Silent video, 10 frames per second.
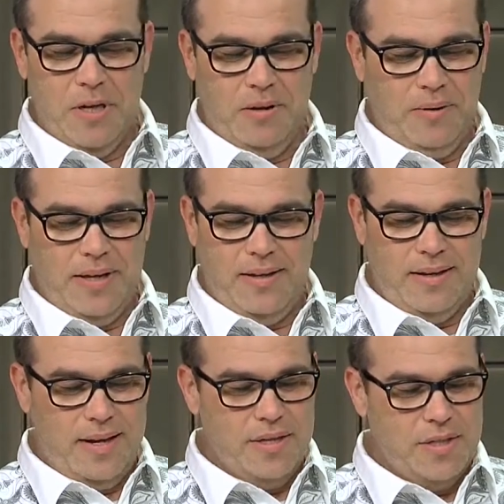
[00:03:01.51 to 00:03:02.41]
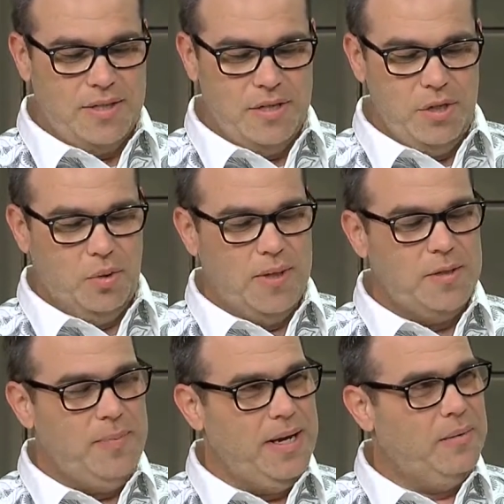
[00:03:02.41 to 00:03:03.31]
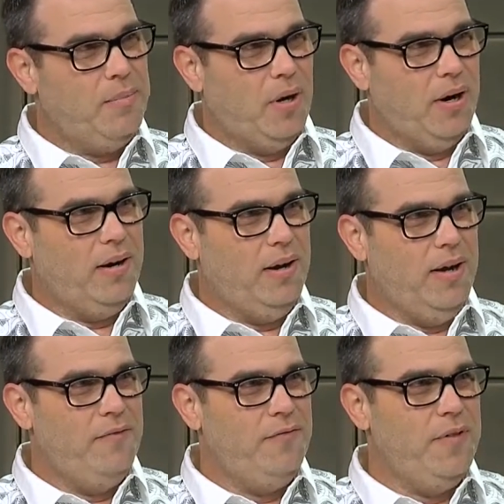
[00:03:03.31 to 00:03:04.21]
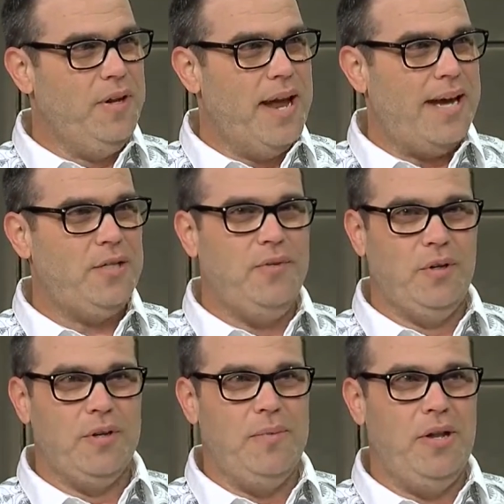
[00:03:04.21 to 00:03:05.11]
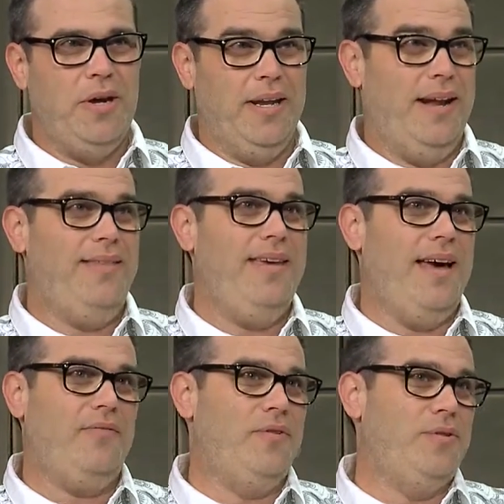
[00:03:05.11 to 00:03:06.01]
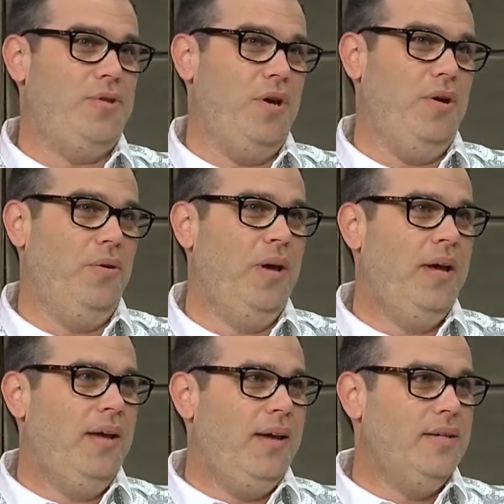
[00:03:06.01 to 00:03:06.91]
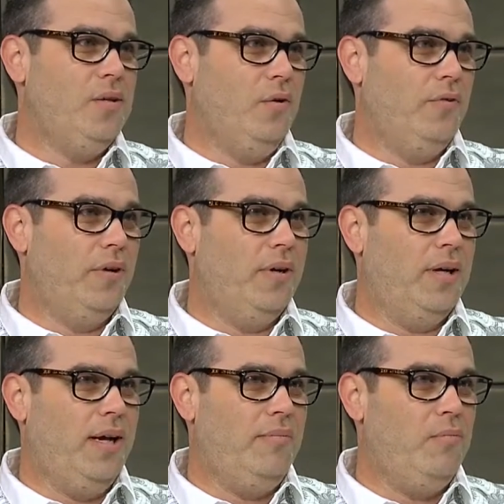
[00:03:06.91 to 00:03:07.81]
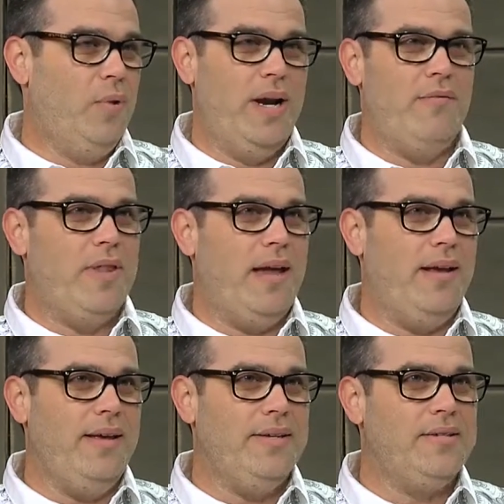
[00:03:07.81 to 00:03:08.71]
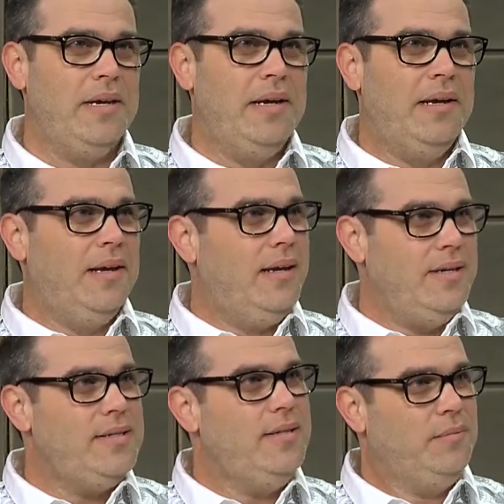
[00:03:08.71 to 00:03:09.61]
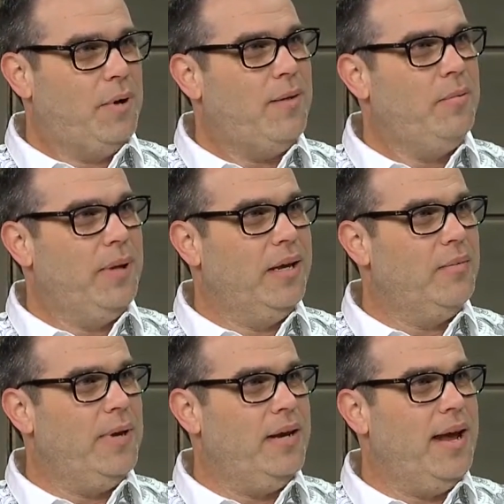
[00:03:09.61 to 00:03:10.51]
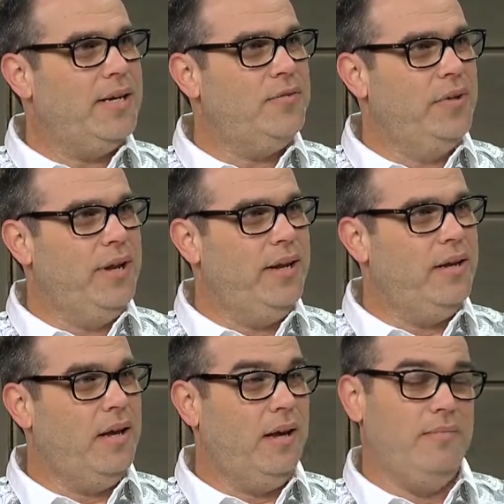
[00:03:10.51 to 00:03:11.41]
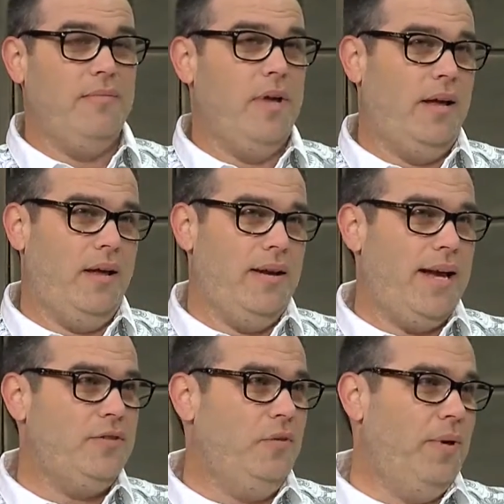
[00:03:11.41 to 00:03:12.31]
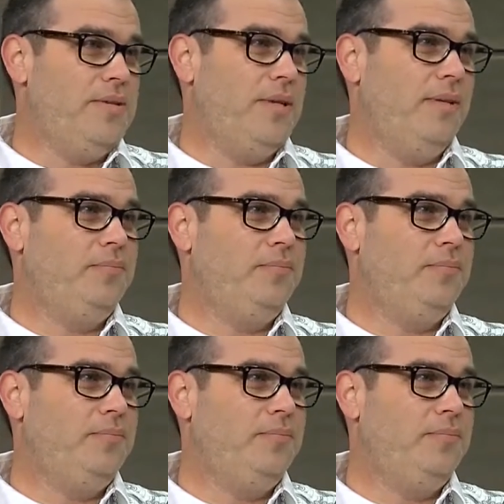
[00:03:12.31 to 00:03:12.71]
know, he, he just enjoys being a part of the Nashville community. Mm -hmm. And I mm-hmm. think after the show is over, um, whenever that is, he's still probably going to be a Nashville uh, uh, a Nashville resident.